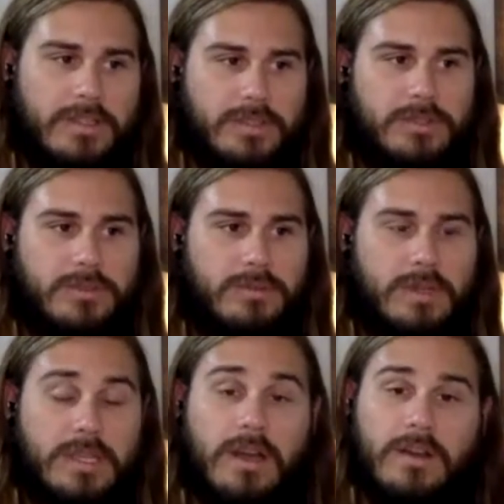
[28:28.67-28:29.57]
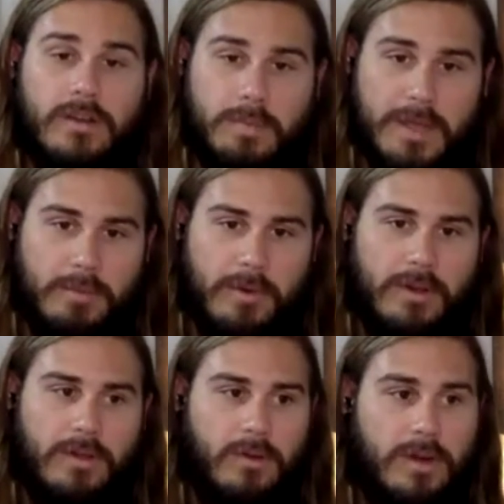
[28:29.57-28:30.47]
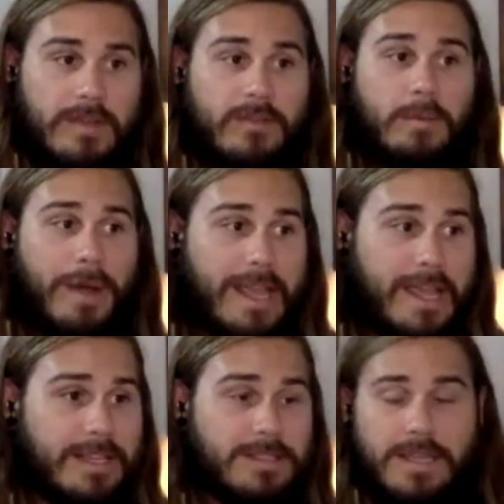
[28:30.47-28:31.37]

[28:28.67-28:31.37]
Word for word: to younger people, or even in my case,